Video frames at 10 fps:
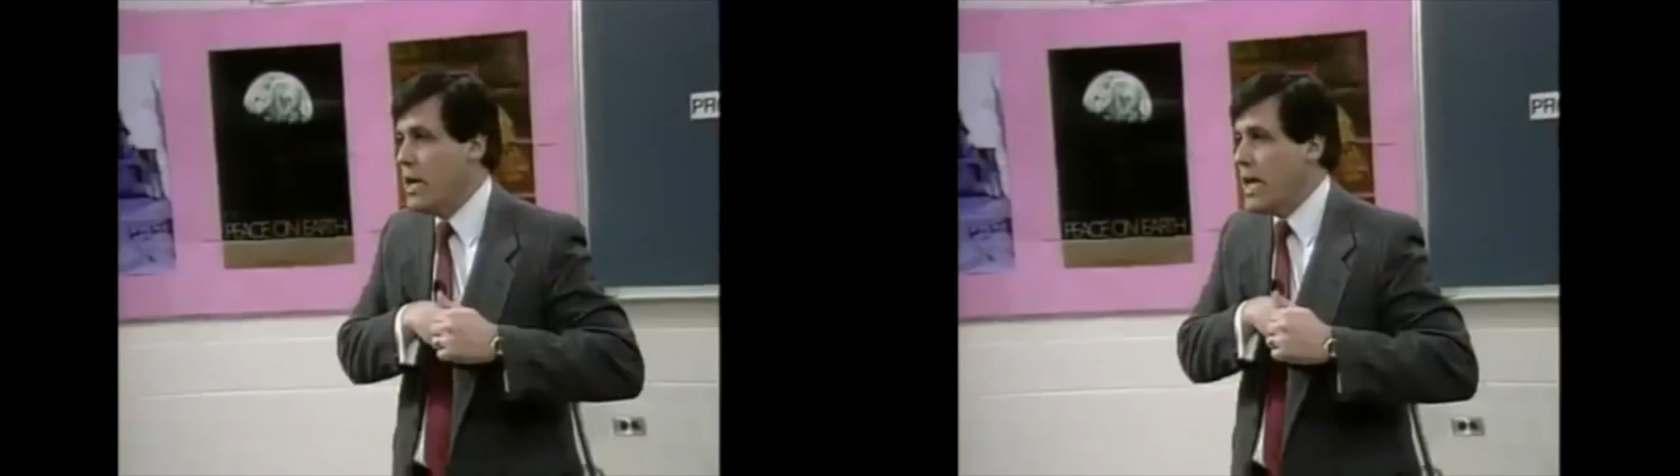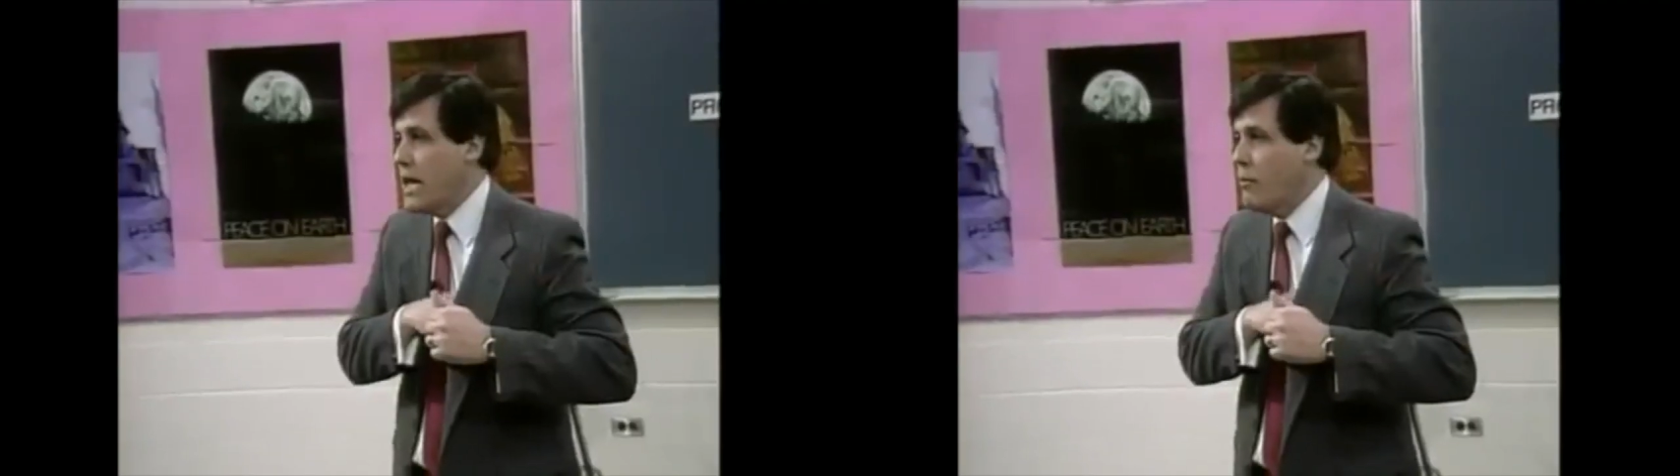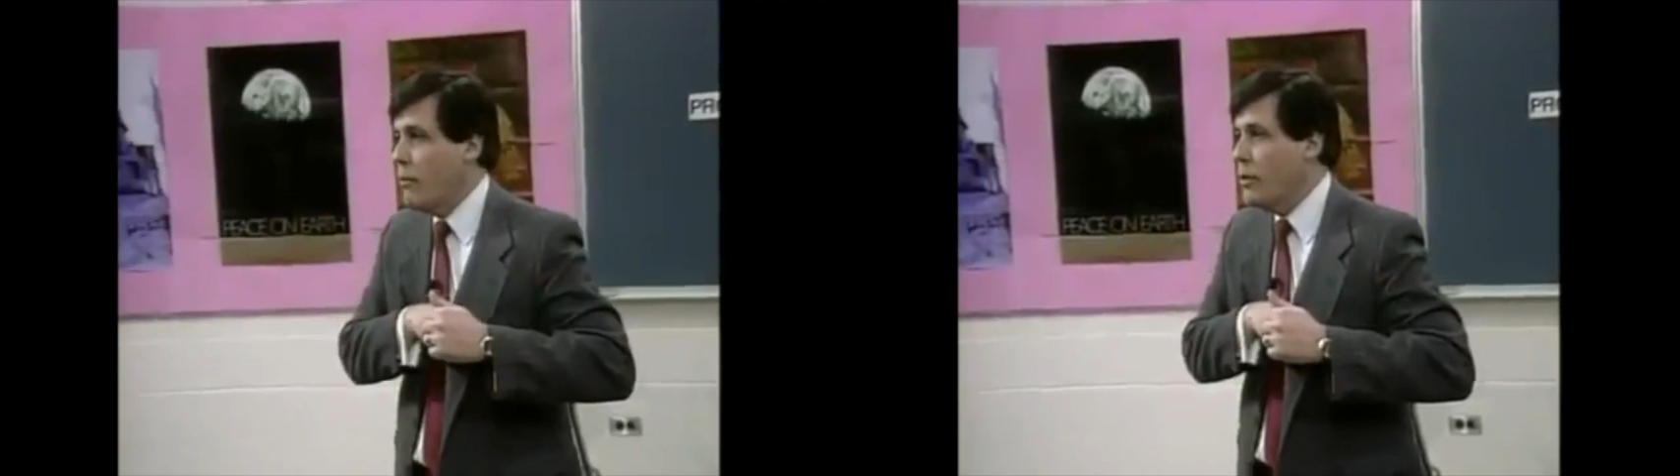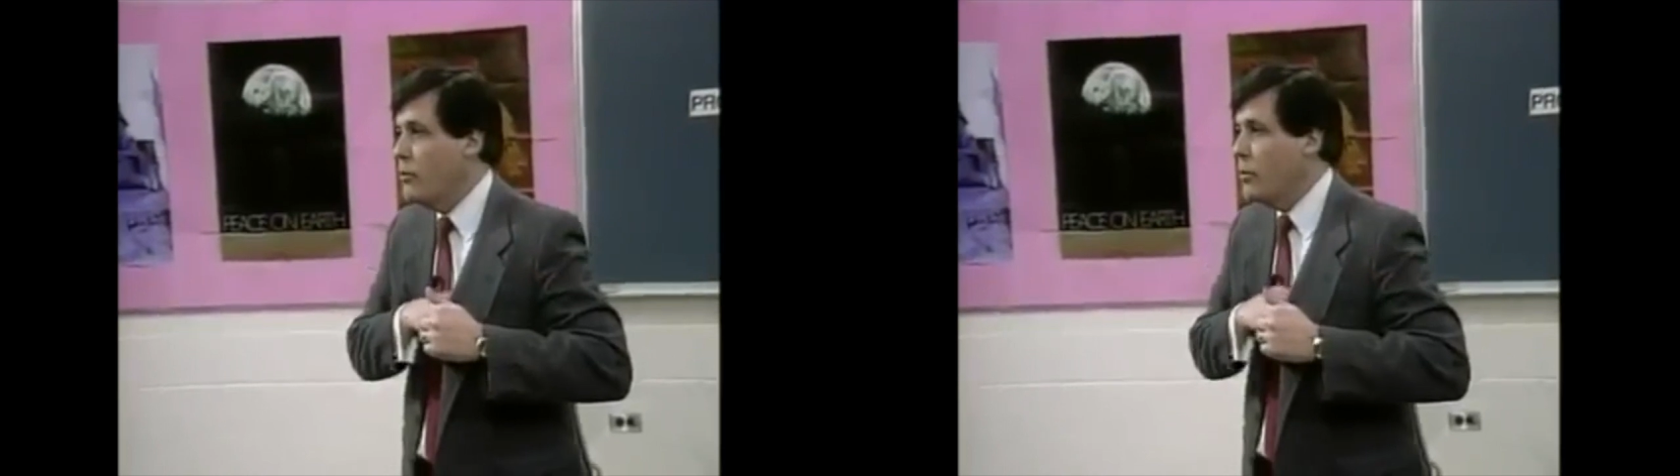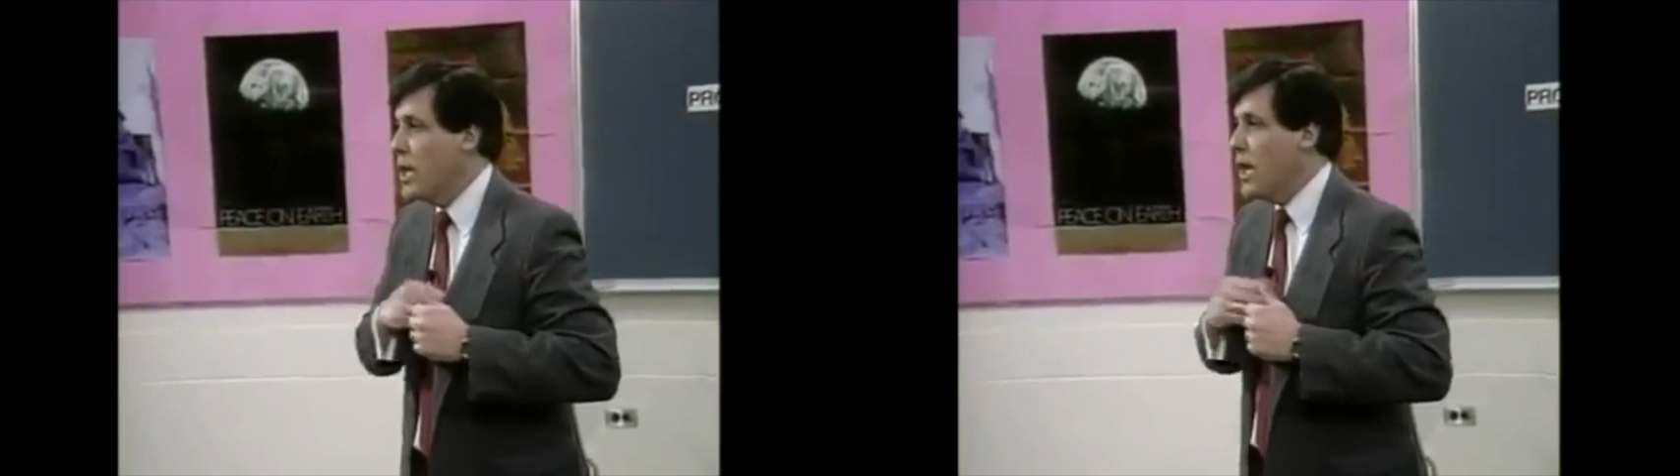and yet that's what we
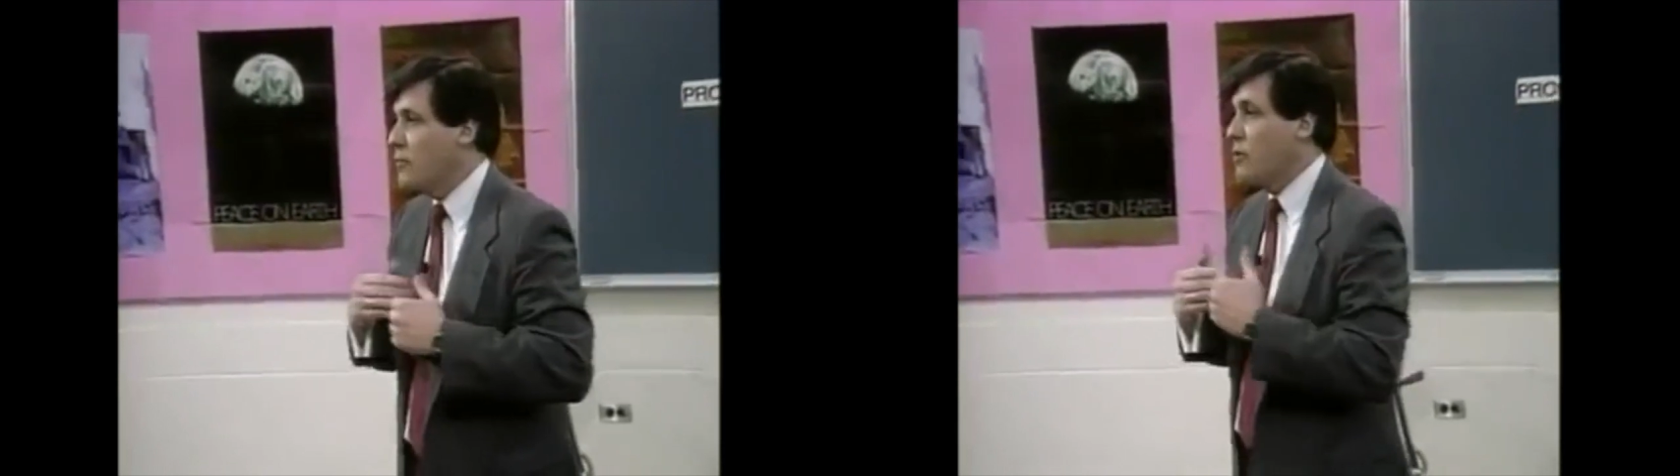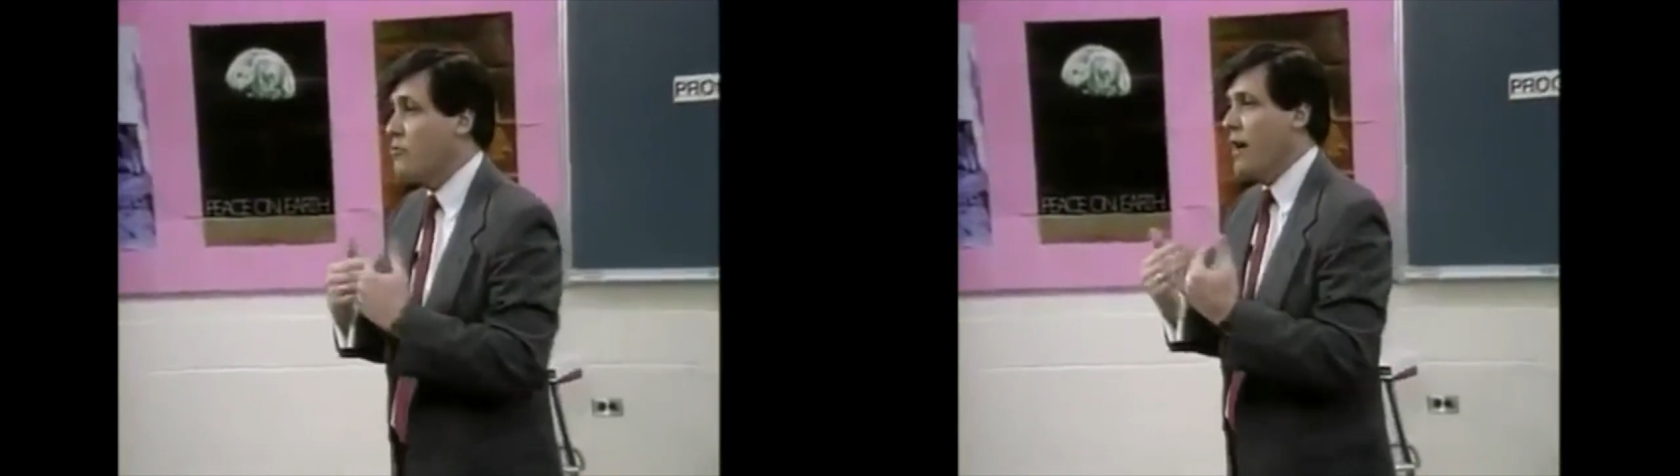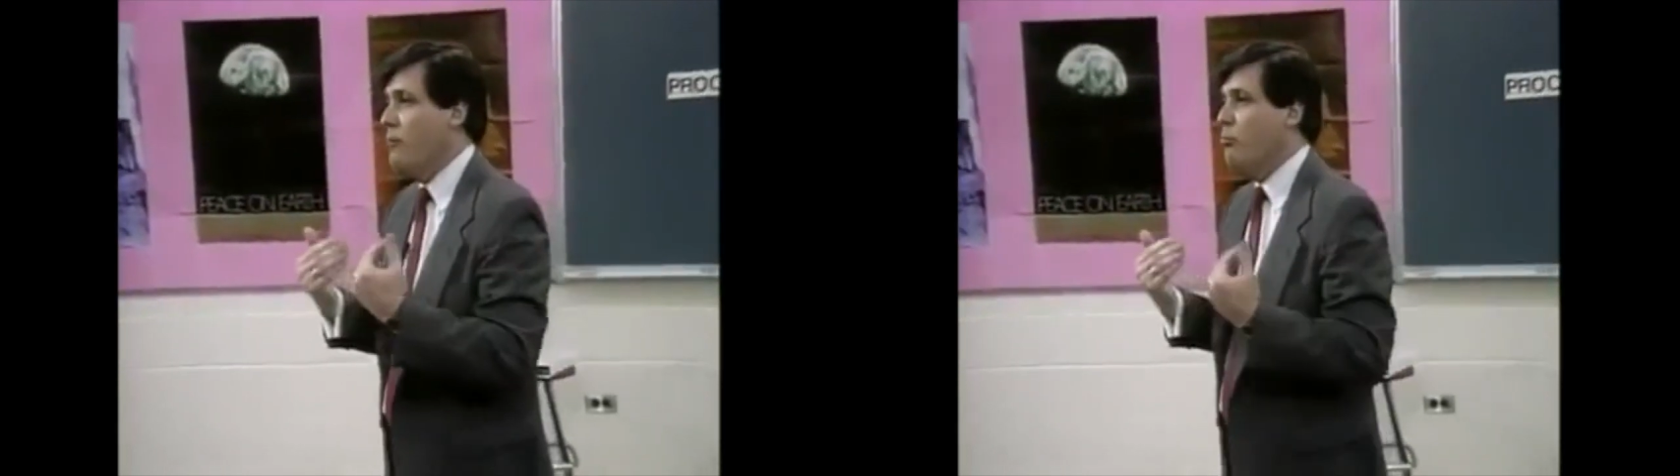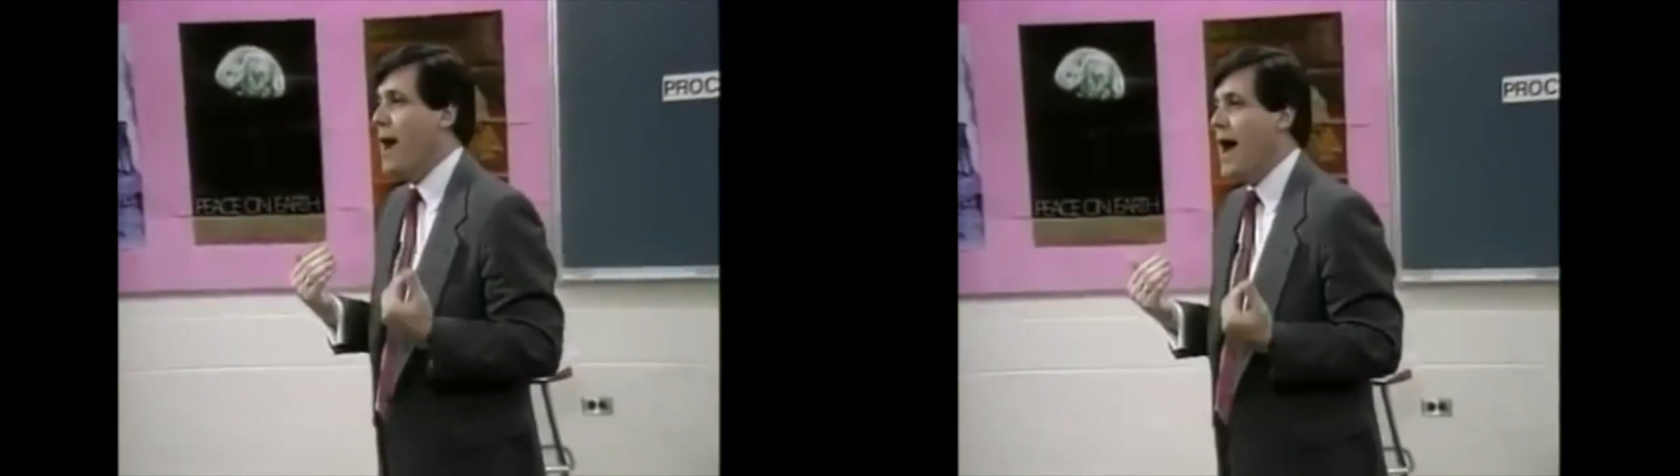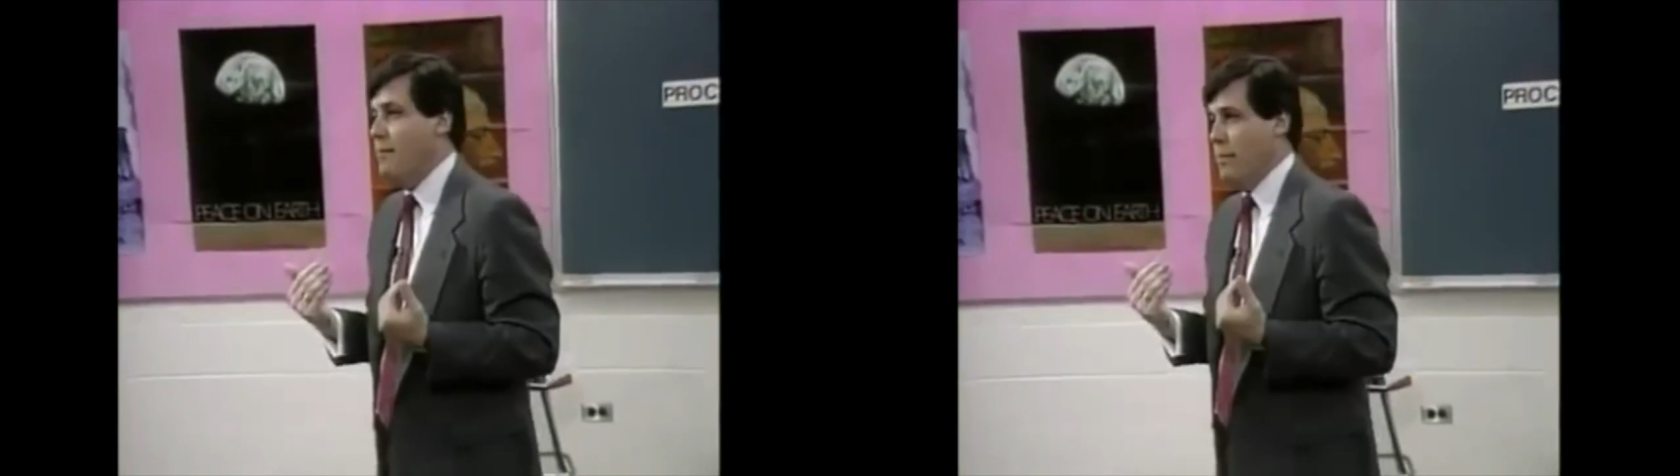do with kids. We try to
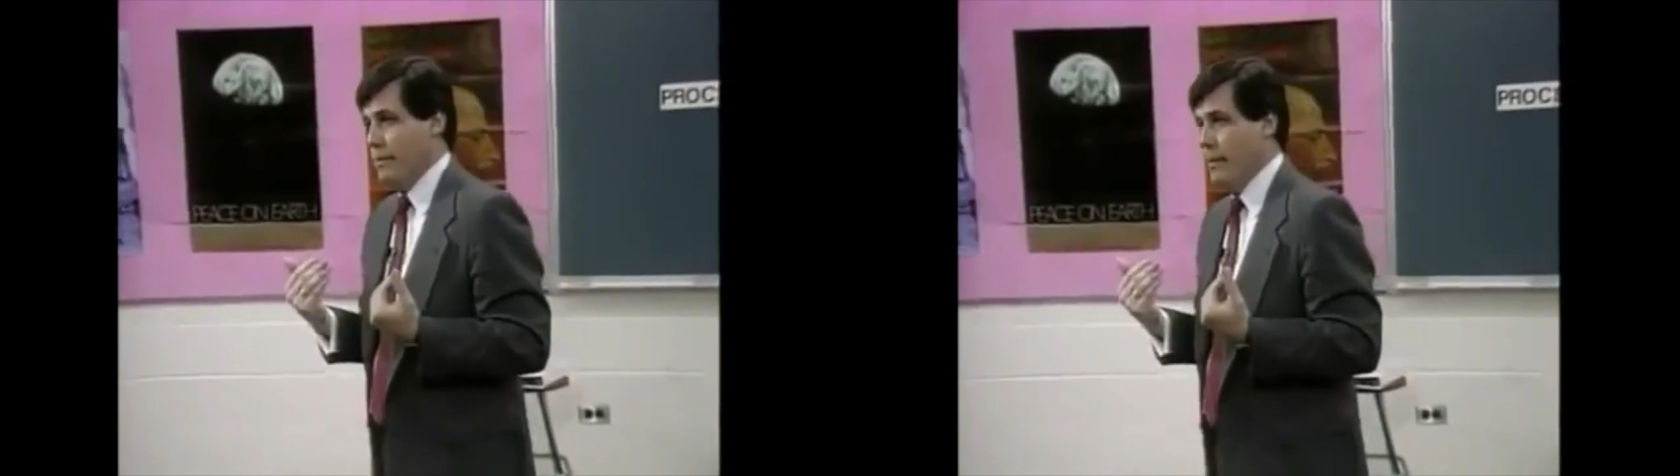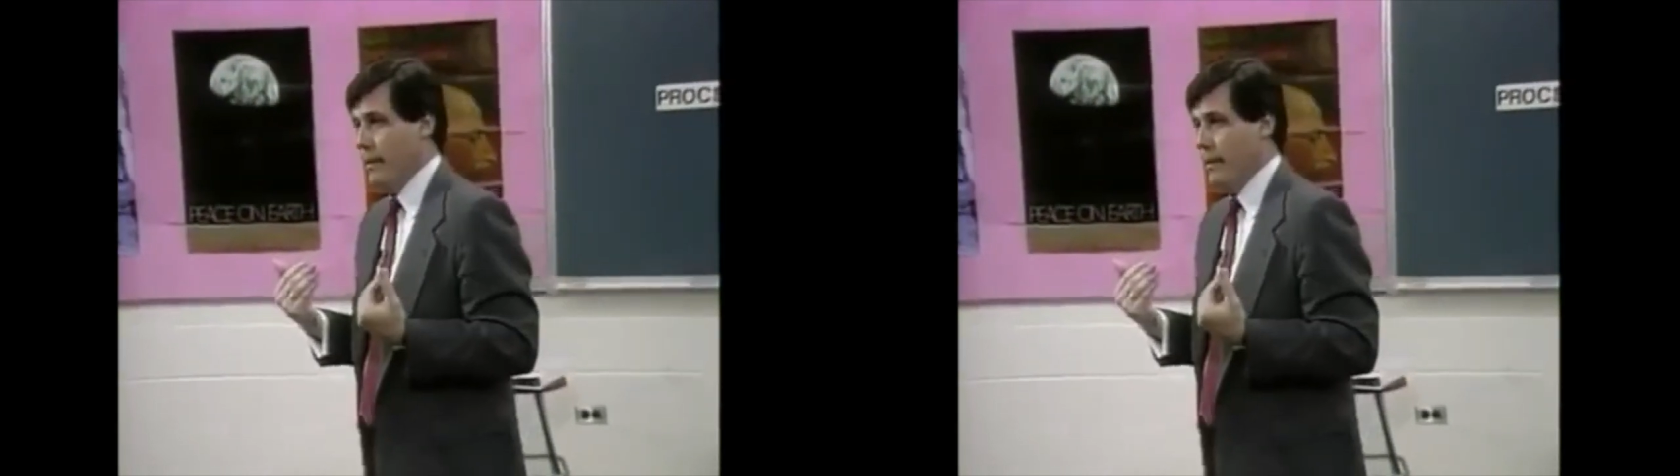bribe them